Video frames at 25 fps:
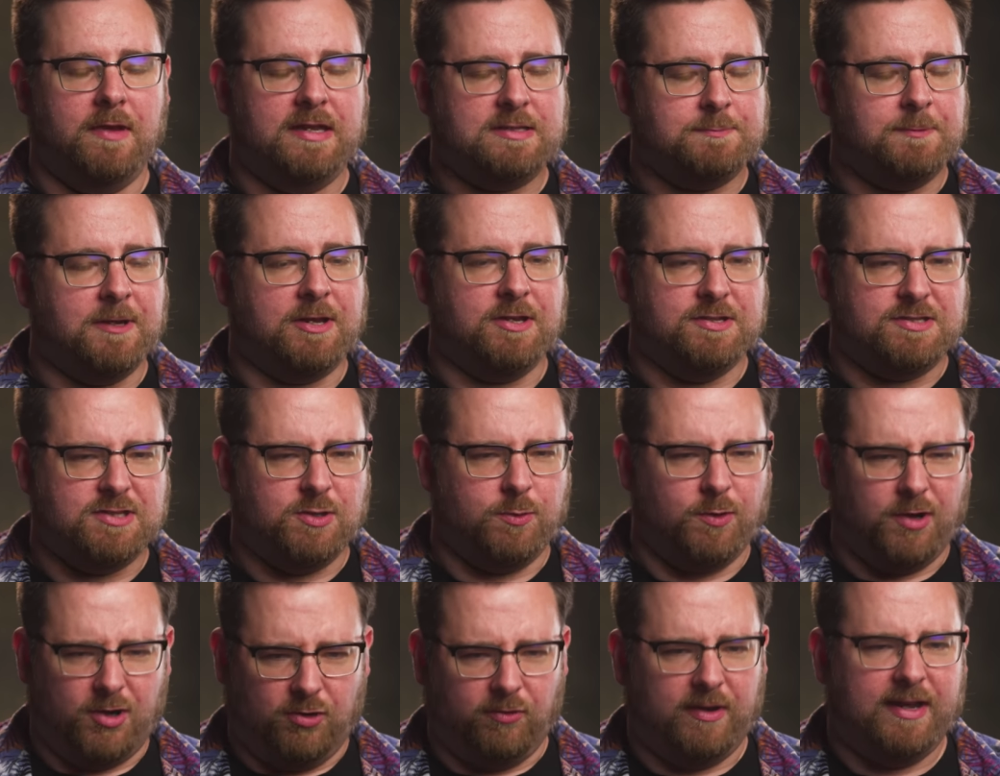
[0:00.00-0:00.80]
because
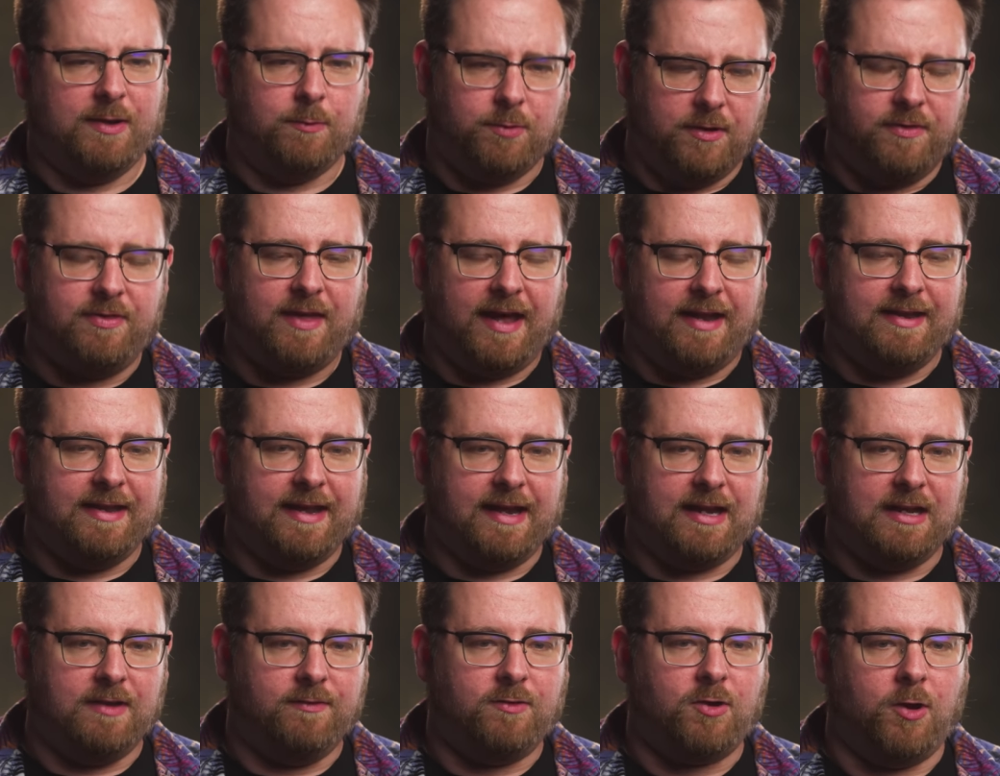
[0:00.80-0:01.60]
you agree with that
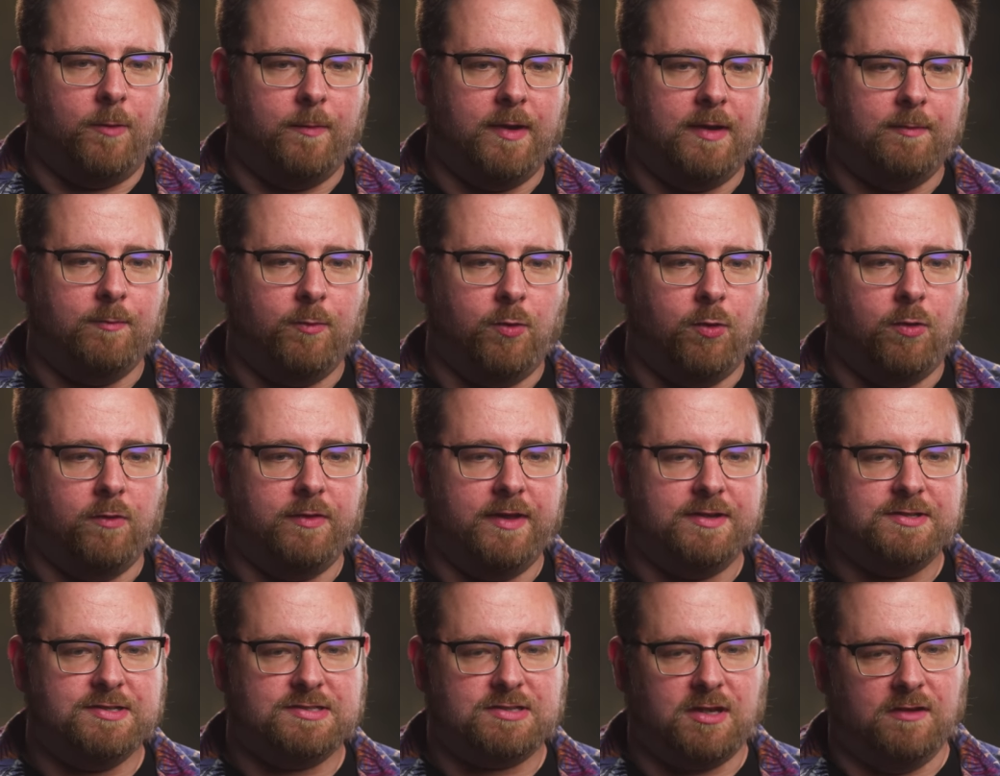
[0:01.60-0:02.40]
negative comment more.
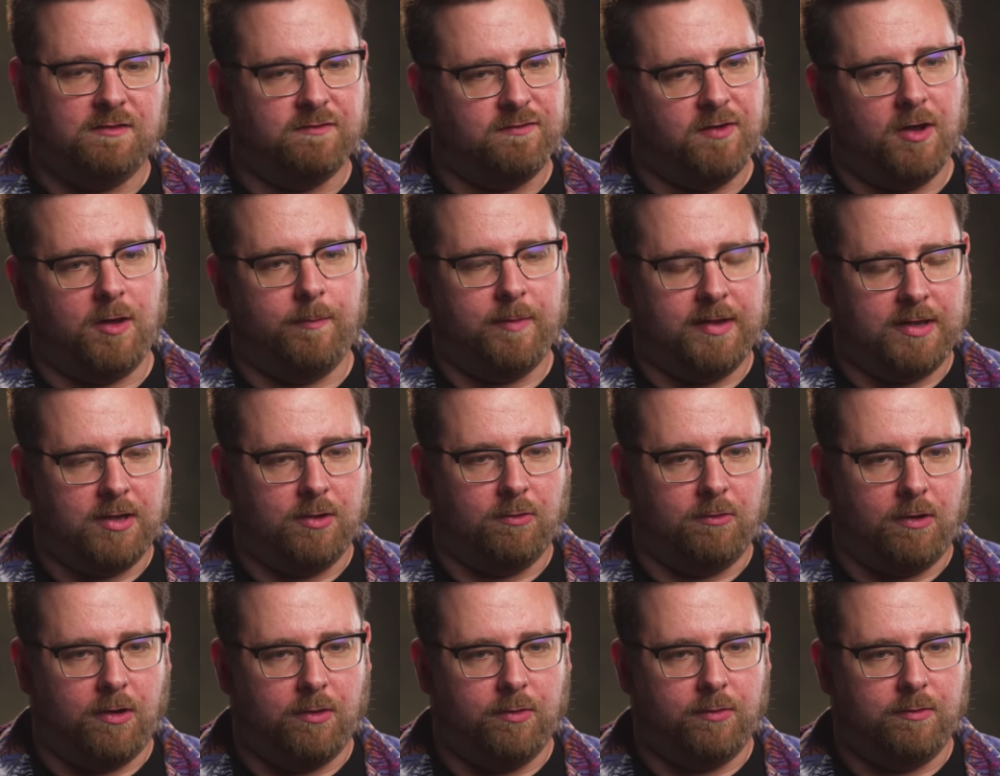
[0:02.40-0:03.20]
They're just confirming
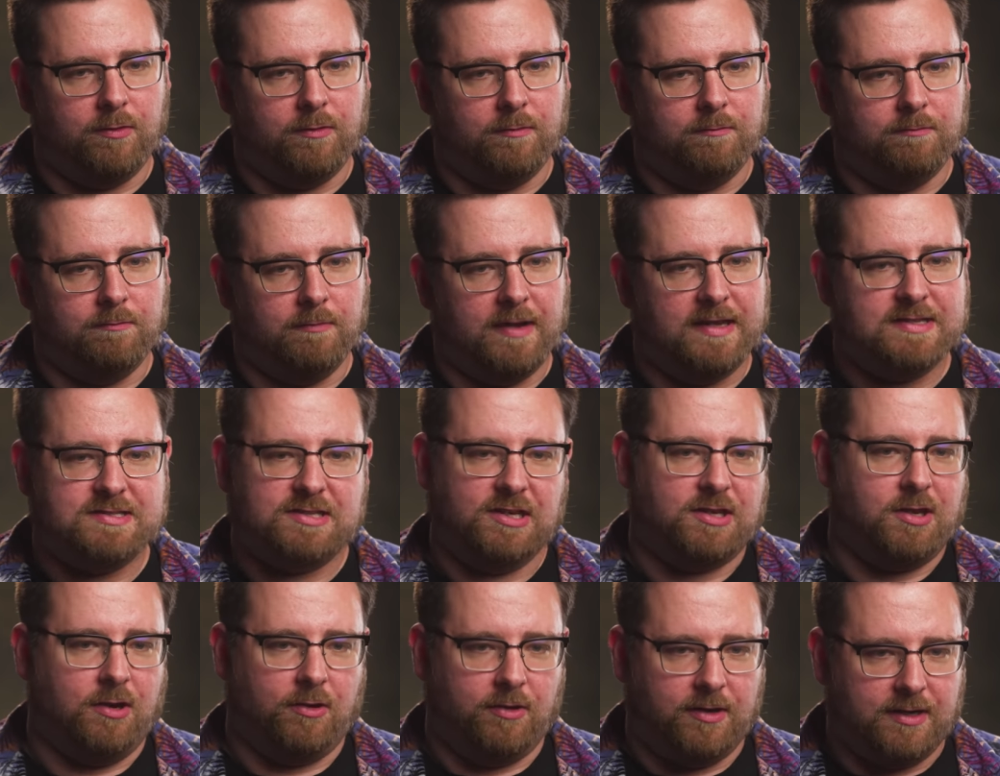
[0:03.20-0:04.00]
your own
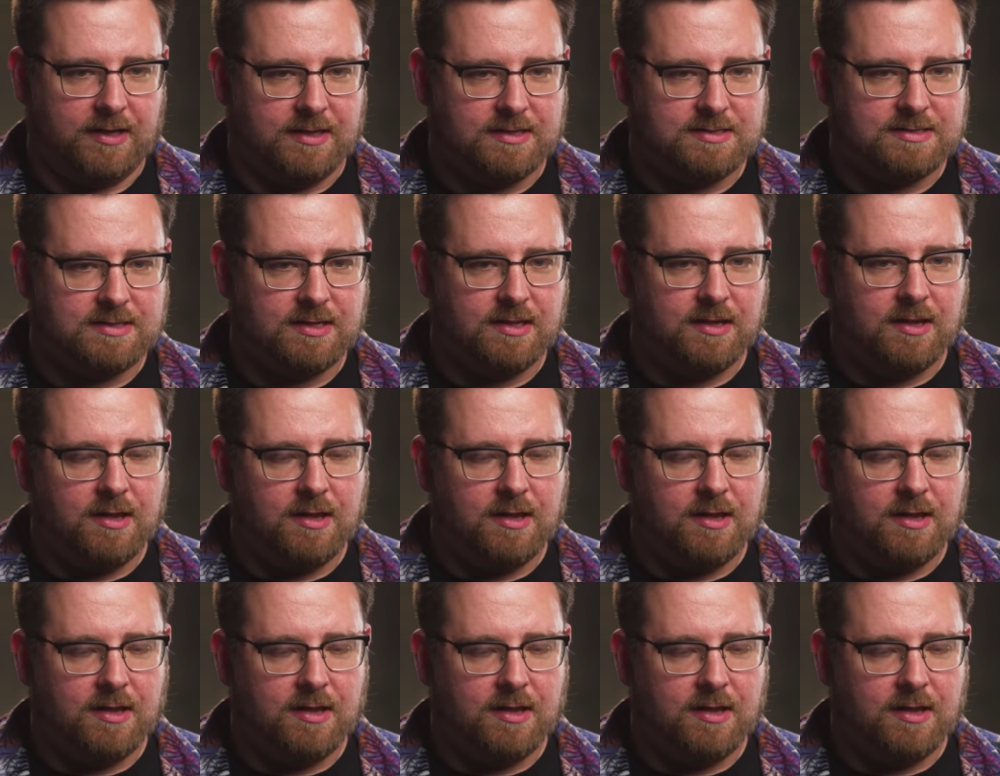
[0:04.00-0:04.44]
insecurities.